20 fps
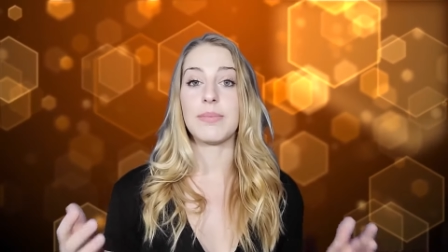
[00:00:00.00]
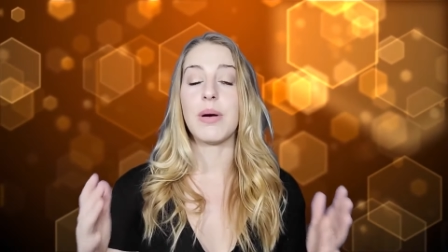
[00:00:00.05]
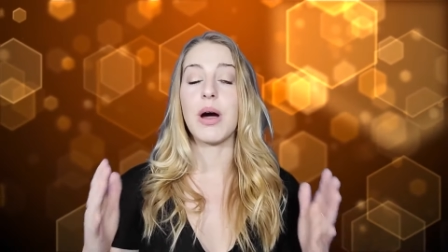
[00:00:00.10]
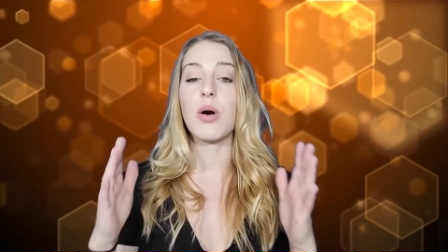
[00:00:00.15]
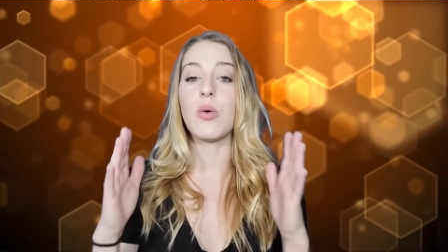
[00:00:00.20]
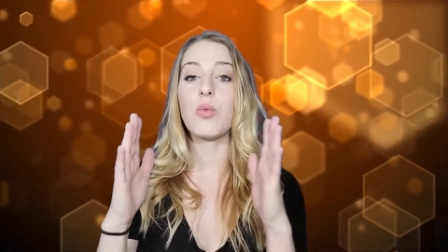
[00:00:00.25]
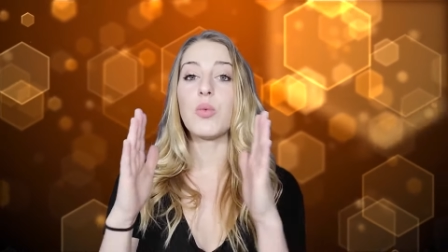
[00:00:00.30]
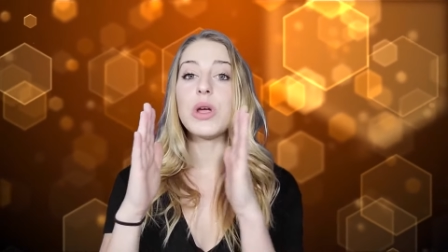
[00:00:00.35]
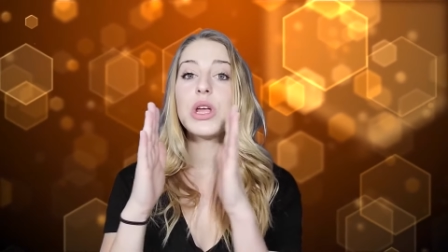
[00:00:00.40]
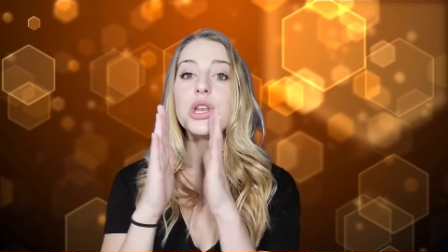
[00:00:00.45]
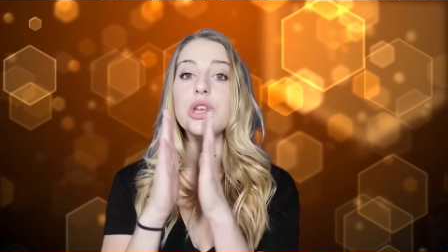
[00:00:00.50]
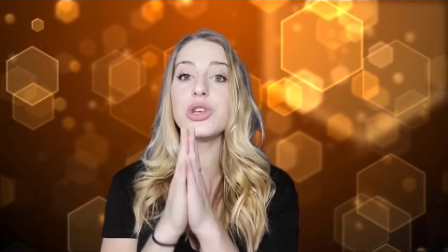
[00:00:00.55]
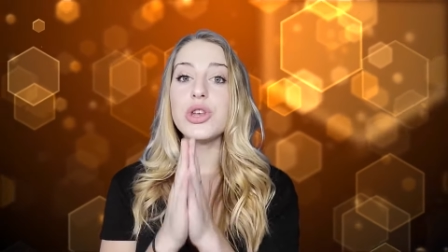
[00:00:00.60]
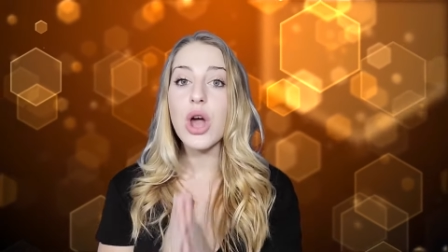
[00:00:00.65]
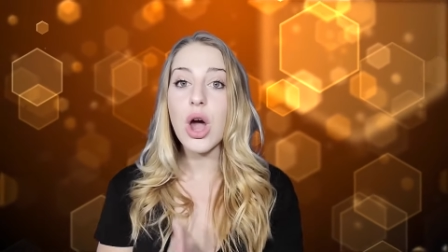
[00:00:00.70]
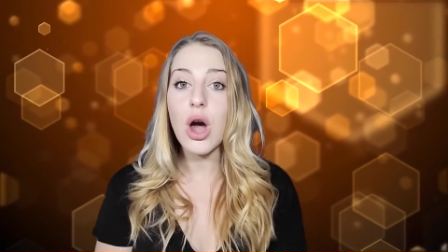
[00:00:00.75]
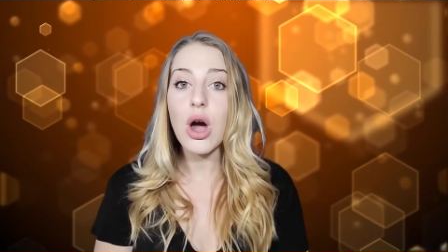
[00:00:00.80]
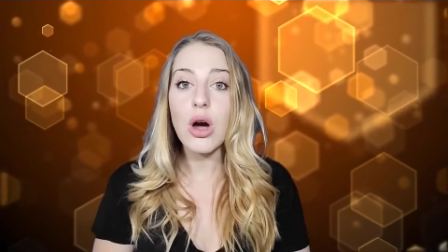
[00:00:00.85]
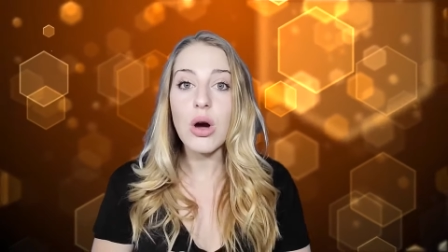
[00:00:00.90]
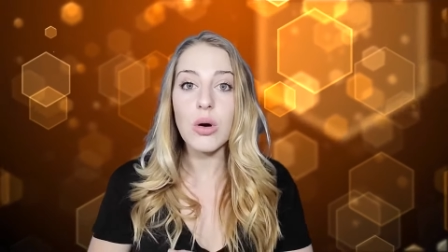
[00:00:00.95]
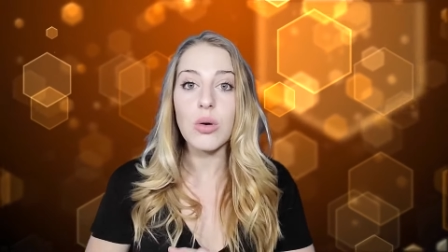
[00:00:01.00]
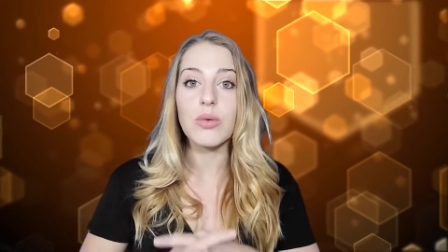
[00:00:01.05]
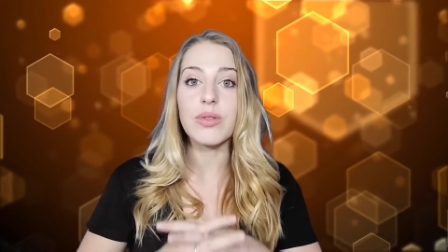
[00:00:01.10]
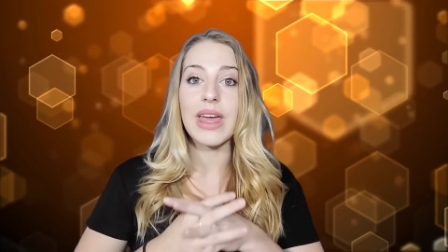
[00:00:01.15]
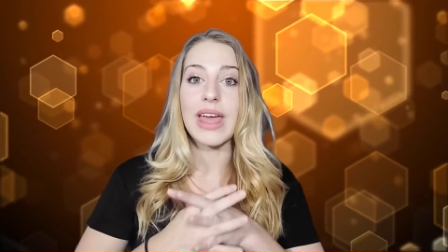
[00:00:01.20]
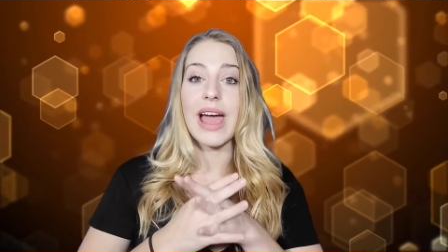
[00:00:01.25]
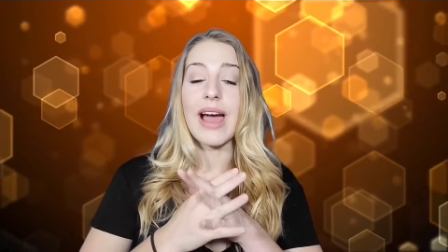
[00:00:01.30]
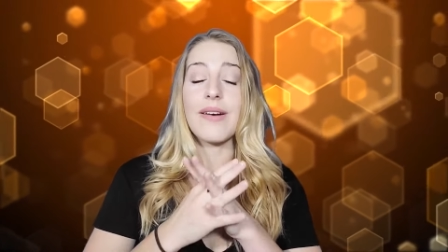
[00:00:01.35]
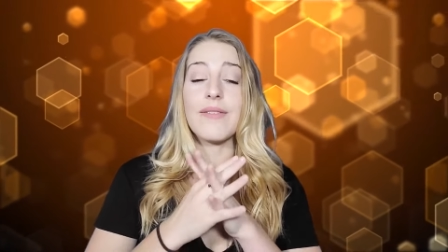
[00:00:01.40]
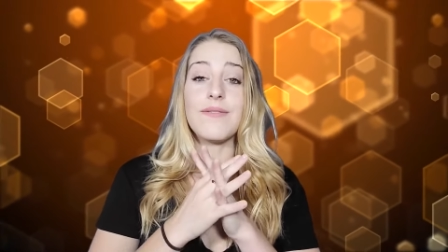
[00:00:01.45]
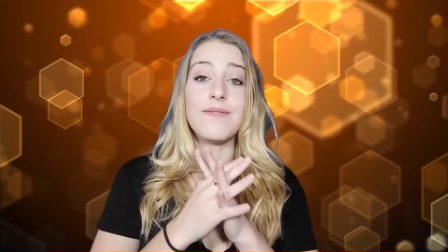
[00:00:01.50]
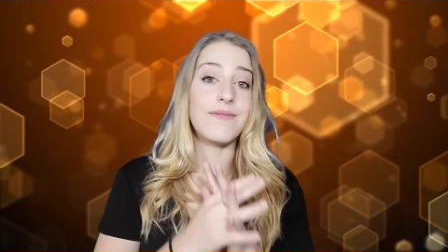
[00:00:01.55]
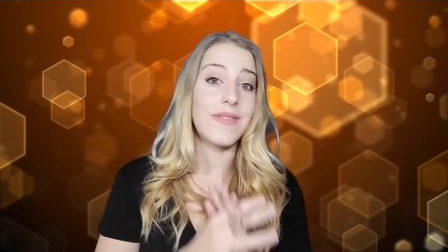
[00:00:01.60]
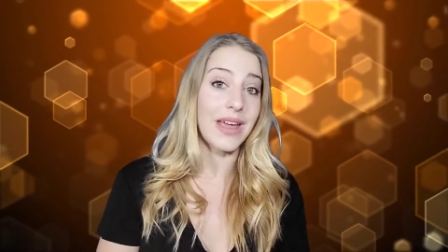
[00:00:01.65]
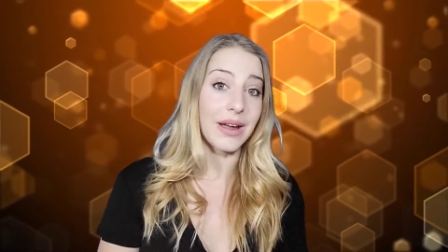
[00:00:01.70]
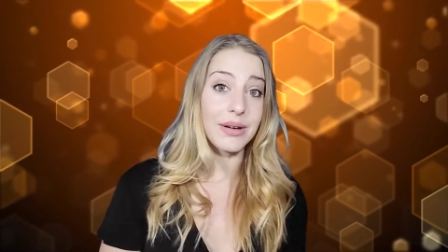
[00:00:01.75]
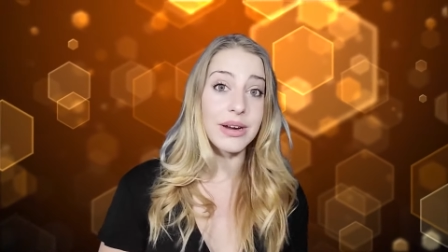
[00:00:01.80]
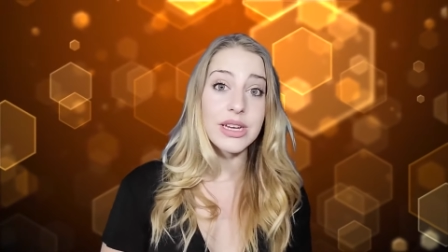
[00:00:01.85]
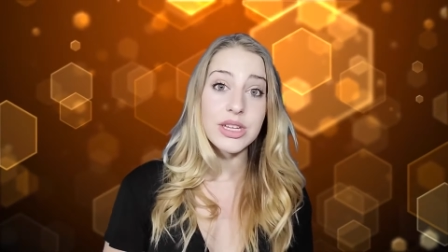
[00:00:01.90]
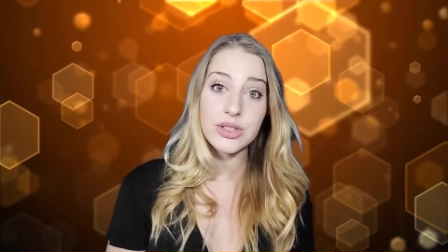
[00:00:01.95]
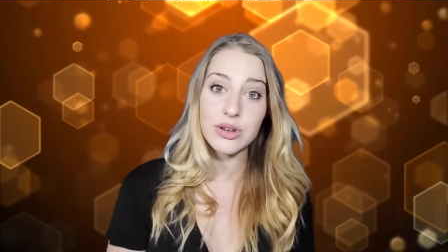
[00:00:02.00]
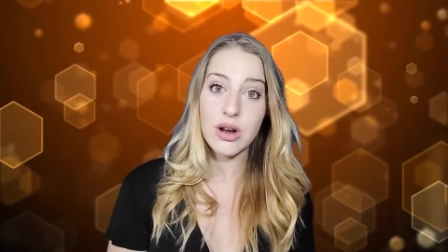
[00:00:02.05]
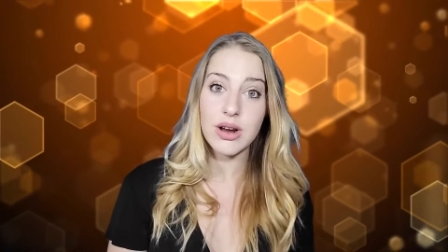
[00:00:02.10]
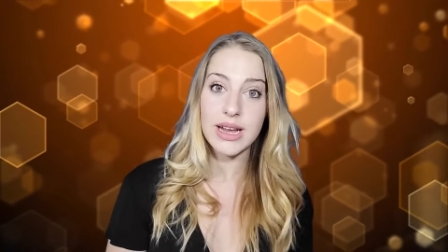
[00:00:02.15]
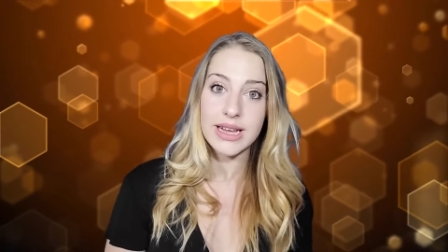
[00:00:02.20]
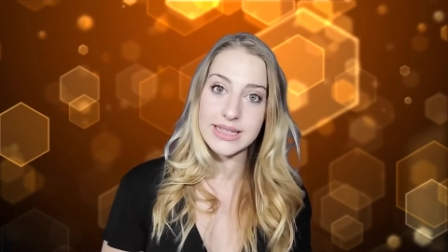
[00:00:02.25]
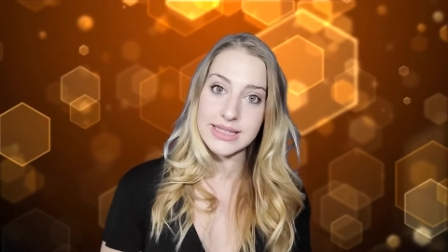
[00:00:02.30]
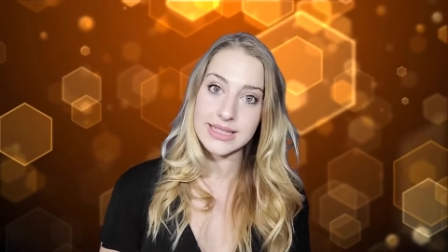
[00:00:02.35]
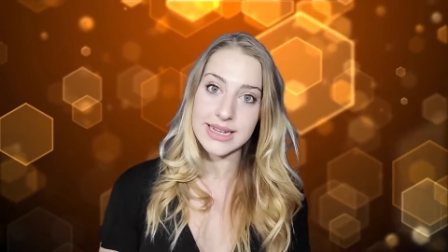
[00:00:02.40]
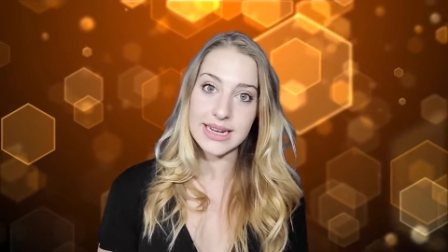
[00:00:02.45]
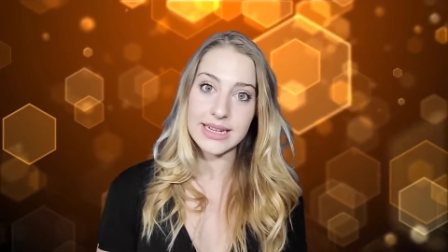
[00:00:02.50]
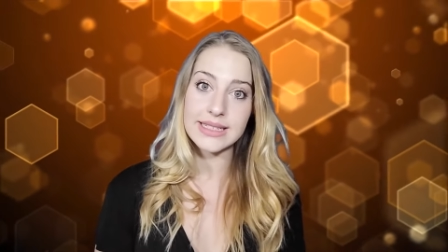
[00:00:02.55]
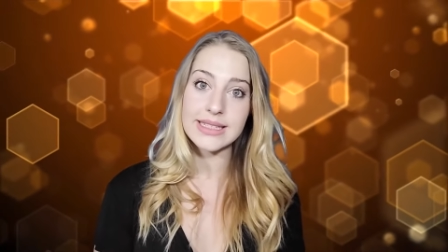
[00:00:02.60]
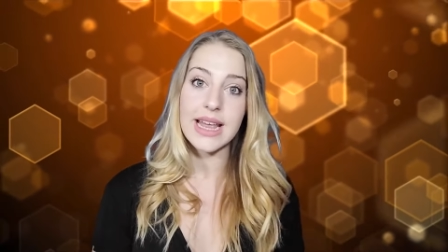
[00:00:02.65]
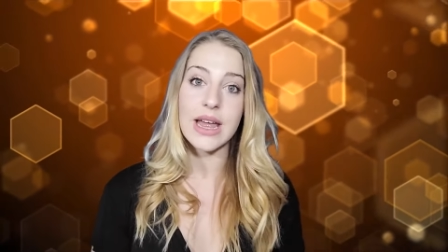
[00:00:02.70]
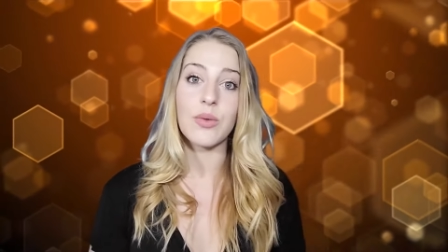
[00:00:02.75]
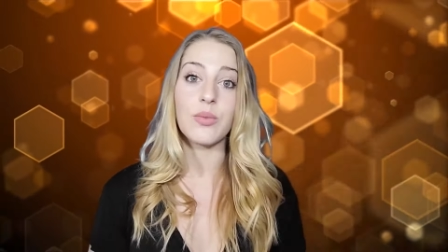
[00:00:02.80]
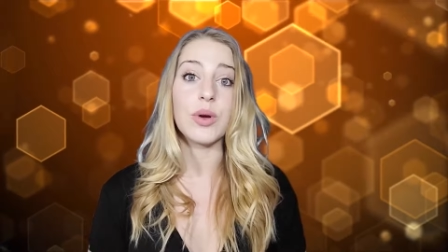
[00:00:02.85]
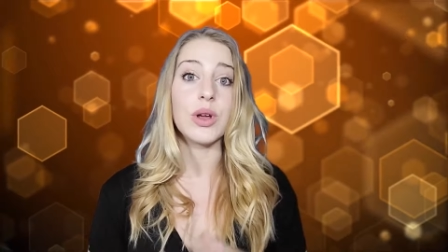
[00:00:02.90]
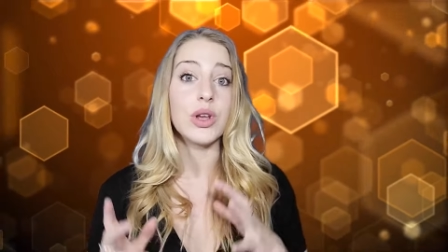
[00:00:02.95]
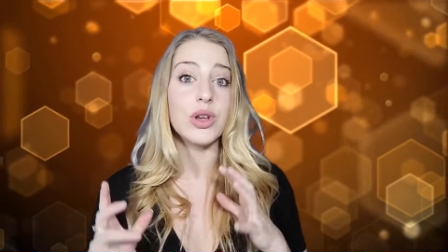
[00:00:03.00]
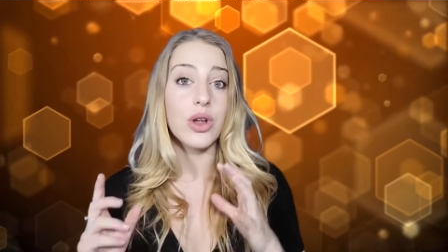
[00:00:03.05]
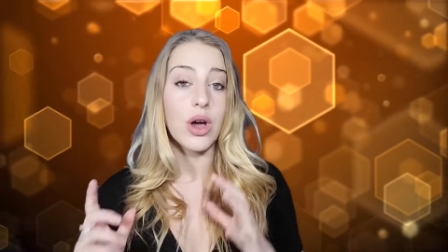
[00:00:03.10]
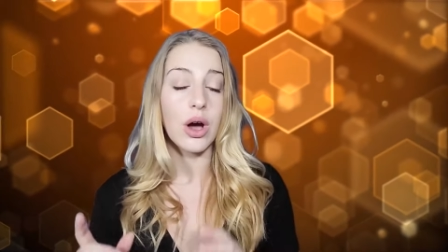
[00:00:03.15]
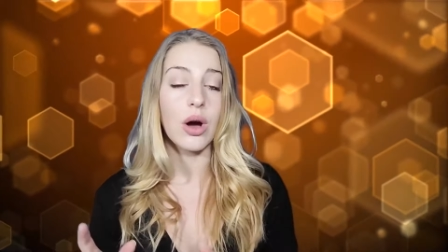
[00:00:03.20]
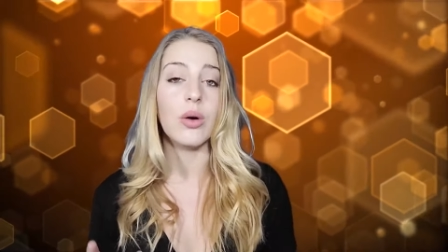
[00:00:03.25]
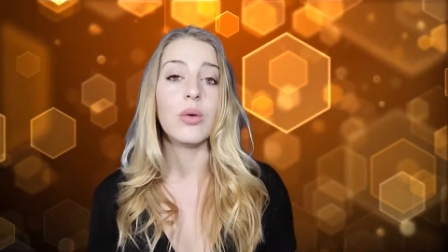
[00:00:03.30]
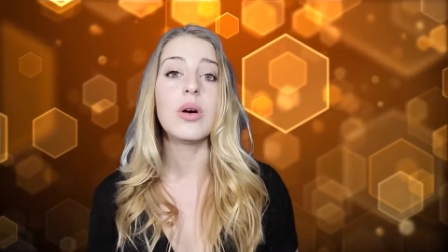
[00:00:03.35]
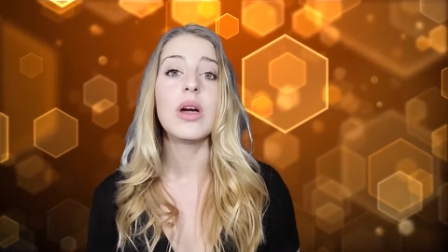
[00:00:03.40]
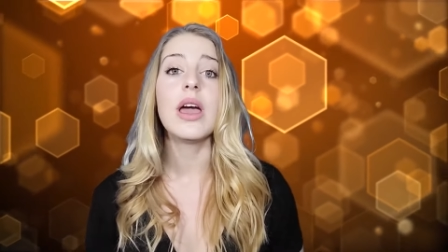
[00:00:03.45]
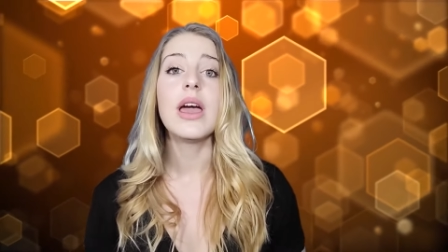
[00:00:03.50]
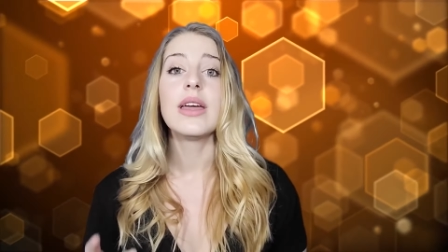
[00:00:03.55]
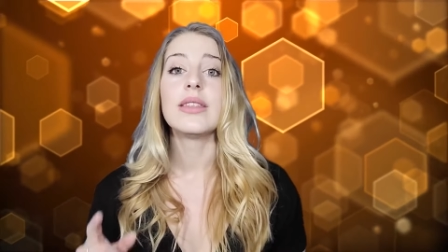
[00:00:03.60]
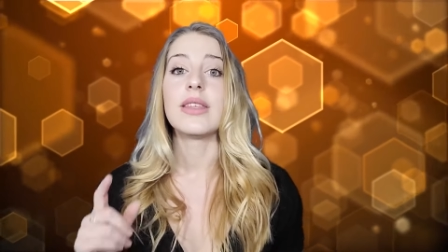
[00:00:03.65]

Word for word: but we know they have very strong instincts and we know